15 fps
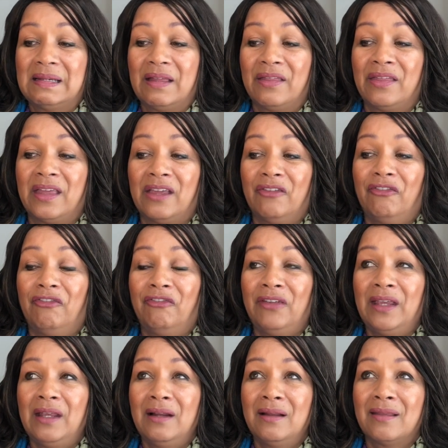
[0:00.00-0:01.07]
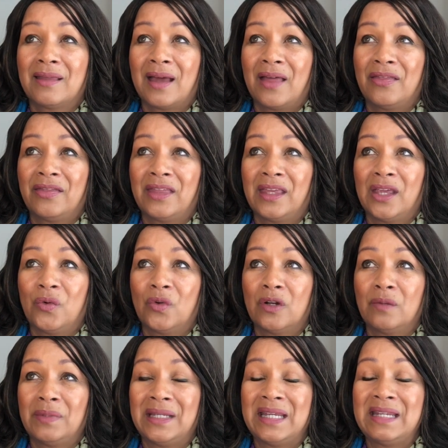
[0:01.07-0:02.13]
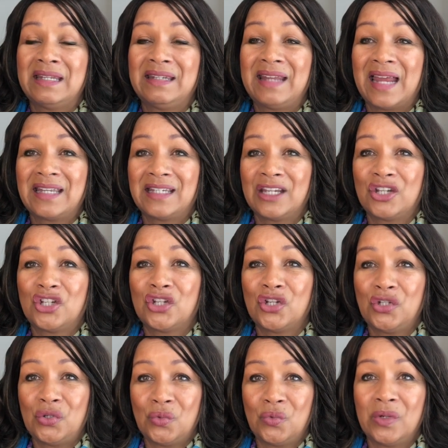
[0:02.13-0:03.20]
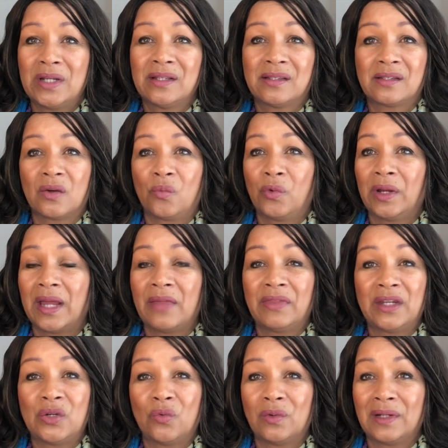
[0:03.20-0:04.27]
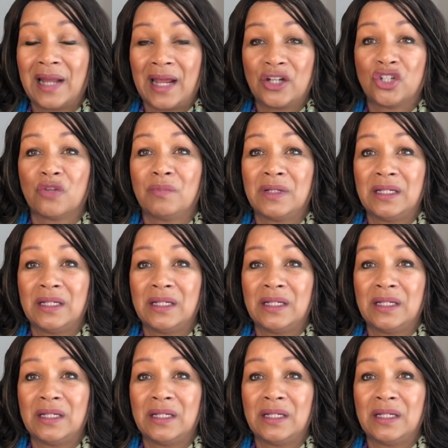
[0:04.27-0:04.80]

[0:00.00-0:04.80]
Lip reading: they feel that they will be indebted to you in some way, and they don't like to